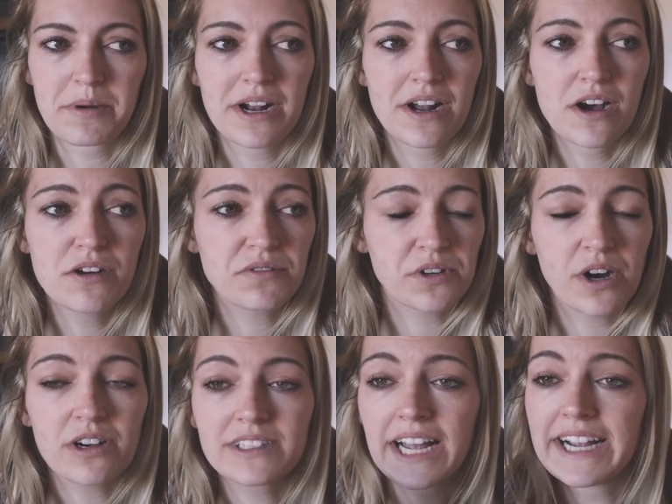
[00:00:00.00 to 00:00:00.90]
But
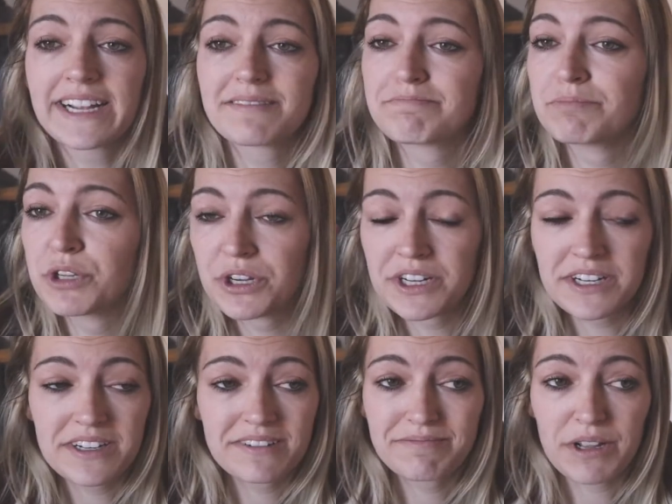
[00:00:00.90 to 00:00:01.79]
overall, like,
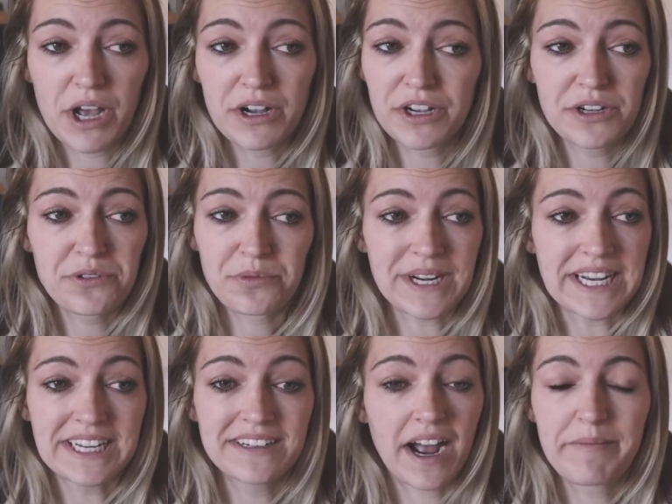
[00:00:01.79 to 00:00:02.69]
a good
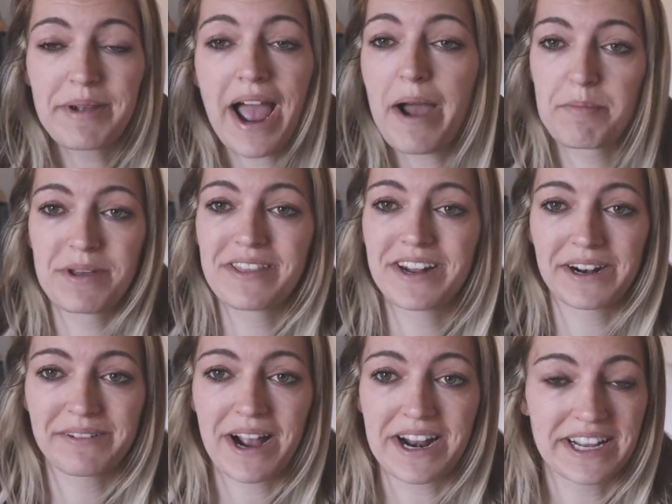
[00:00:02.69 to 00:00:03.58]
read. I'm happy that
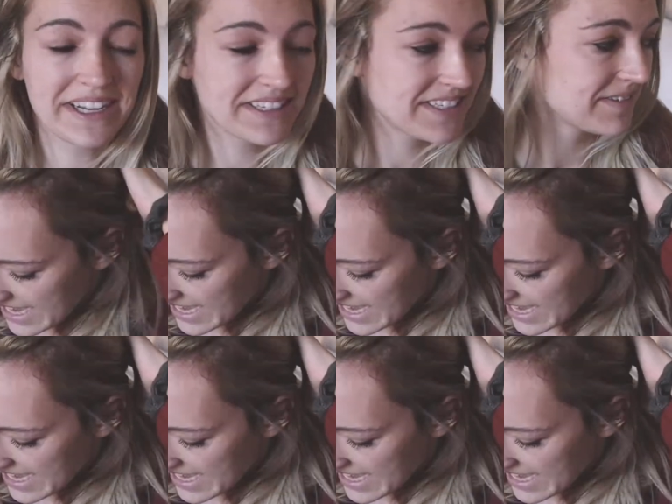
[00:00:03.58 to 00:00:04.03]
I read it.